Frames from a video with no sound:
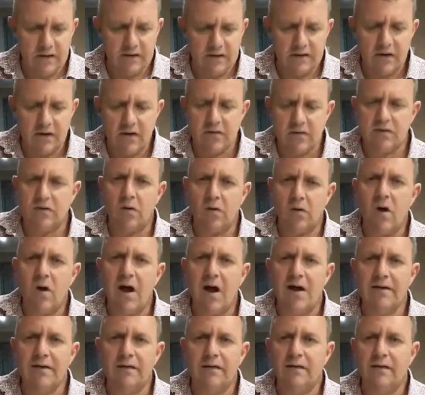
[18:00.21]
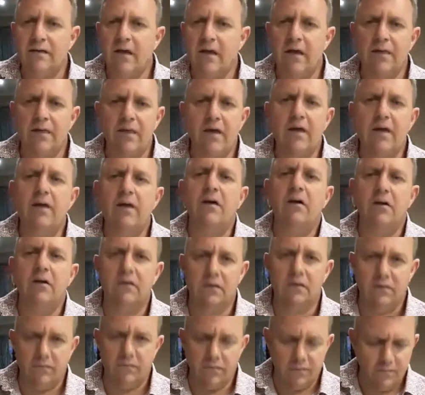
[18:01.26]
starts to rise and they are
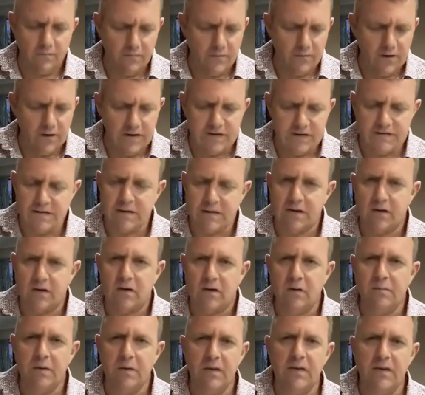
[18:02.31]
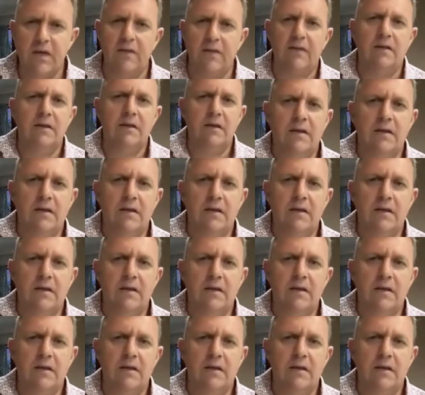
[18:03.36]
very sick, it could be that